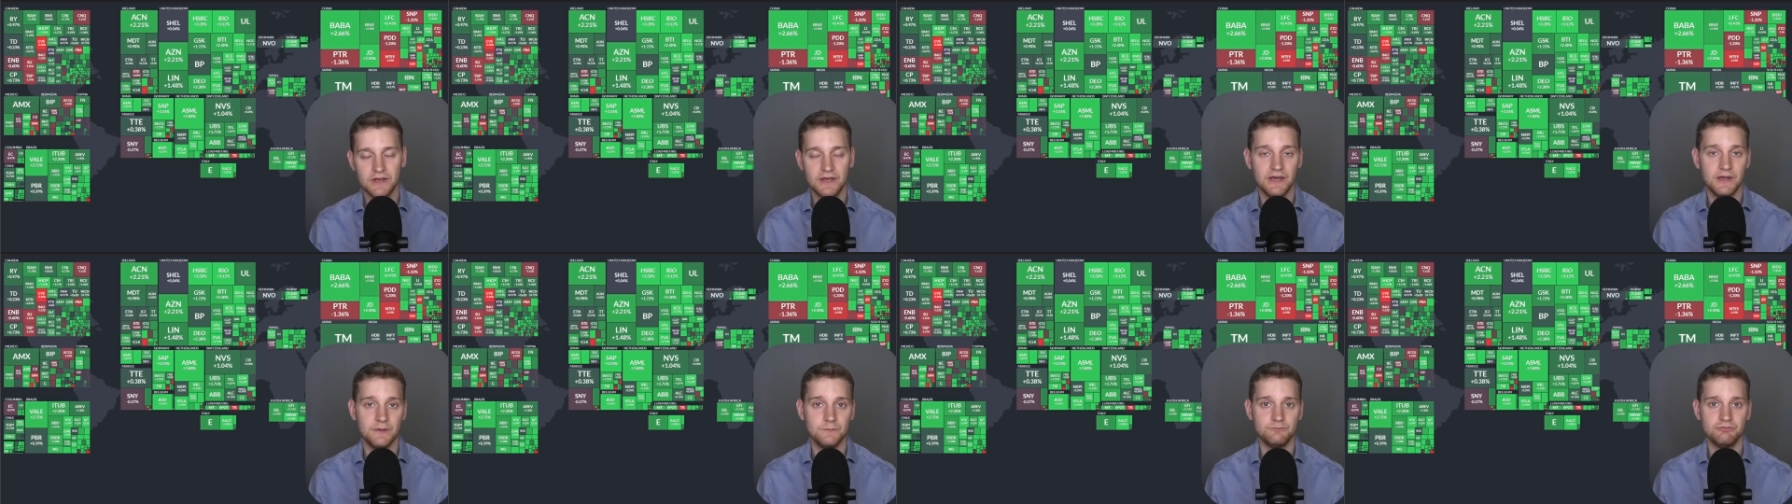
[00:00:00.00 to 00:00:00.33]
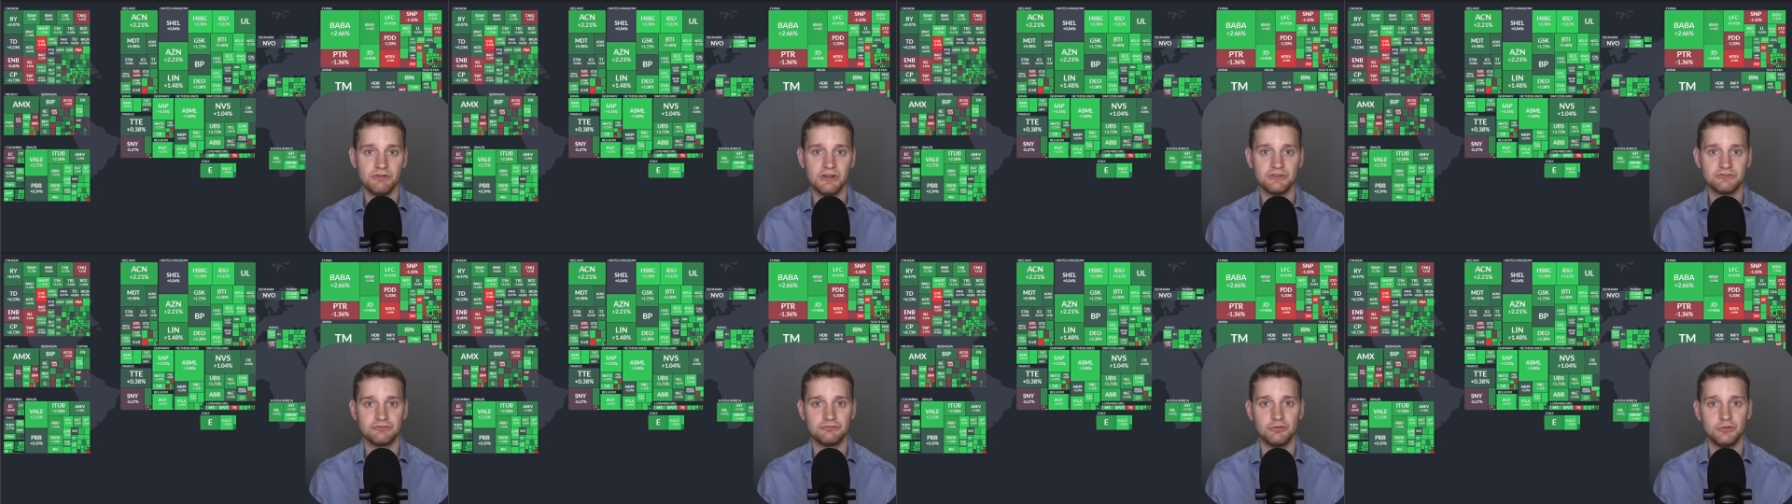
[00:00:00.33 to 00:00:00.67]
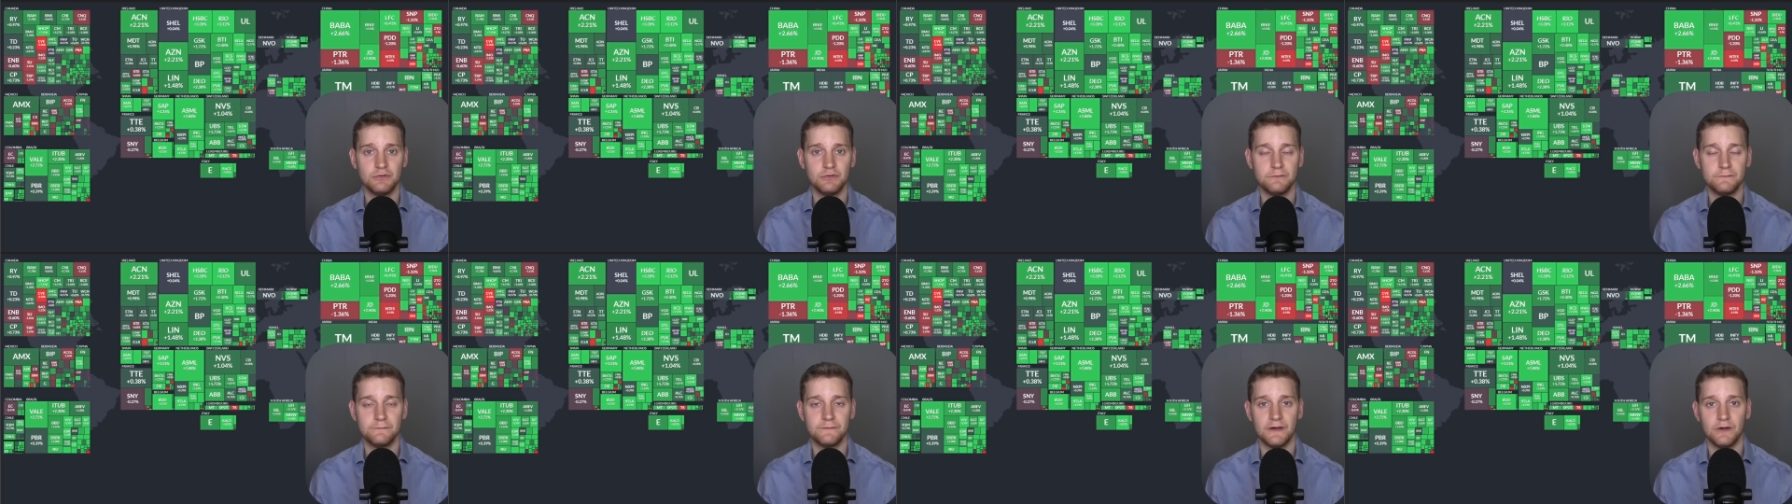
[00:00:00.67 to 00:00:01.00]
and Brent
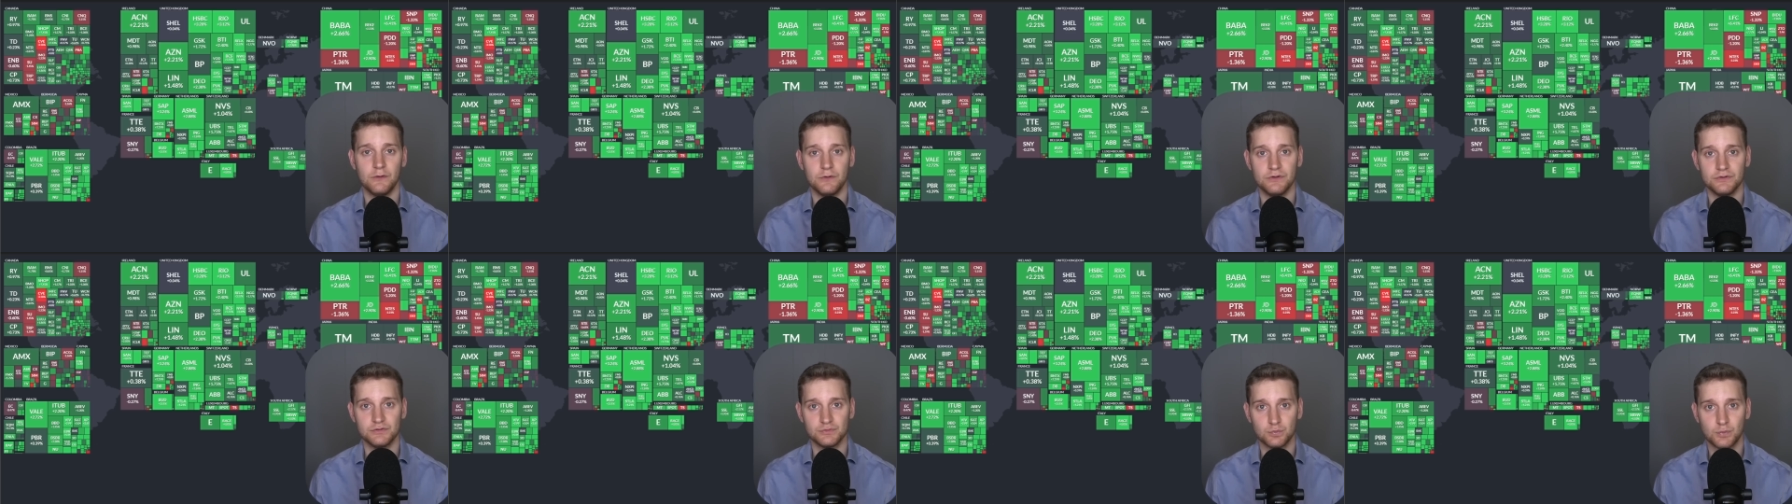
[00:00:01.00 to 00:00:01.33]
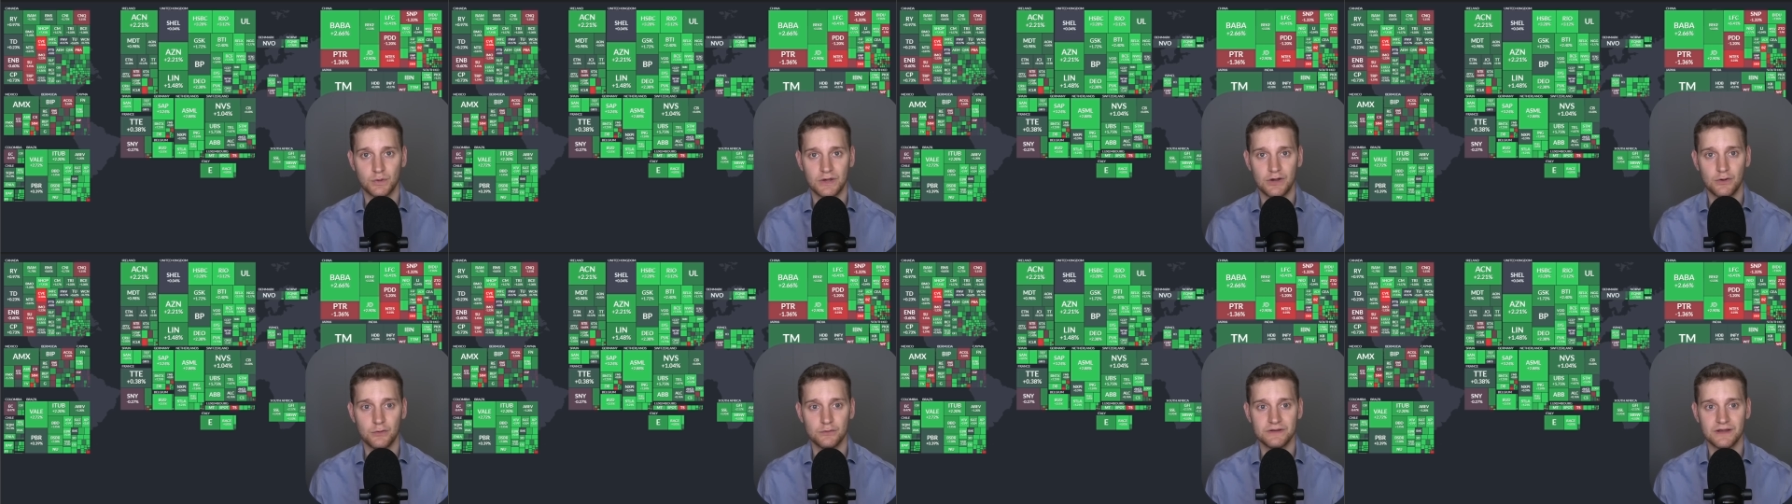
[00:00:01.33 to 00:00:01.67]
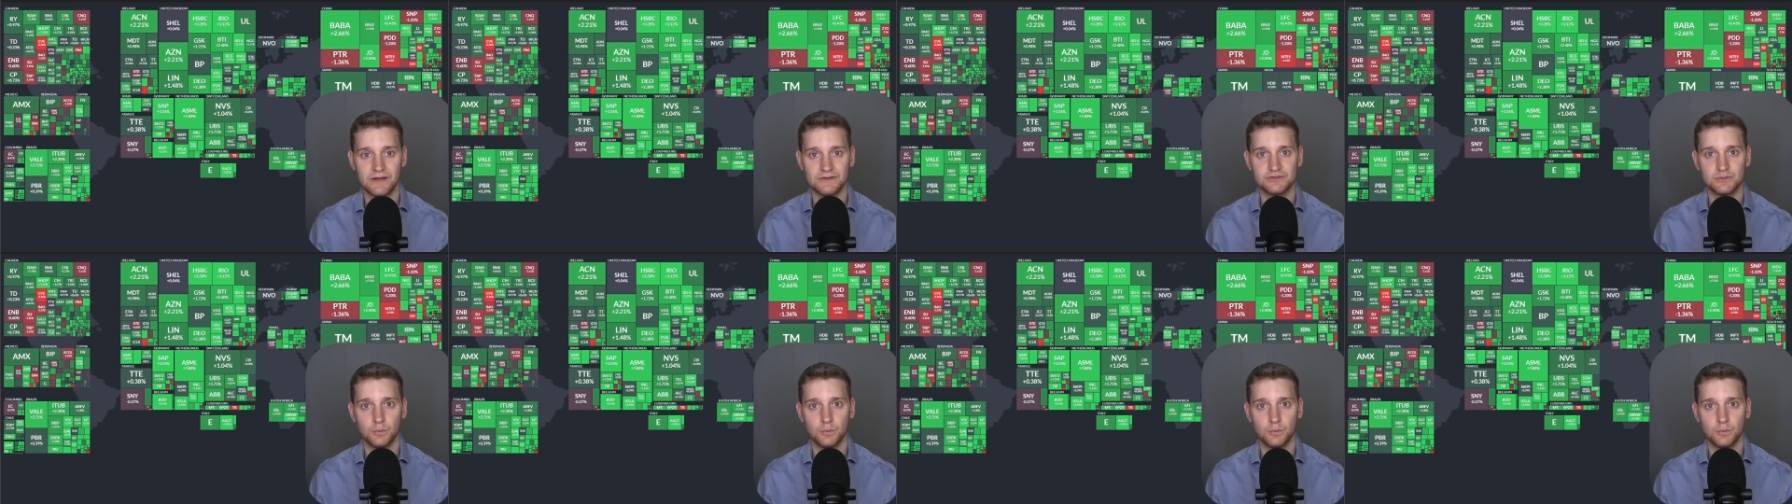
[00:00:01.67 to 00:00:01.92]
crude fell as well down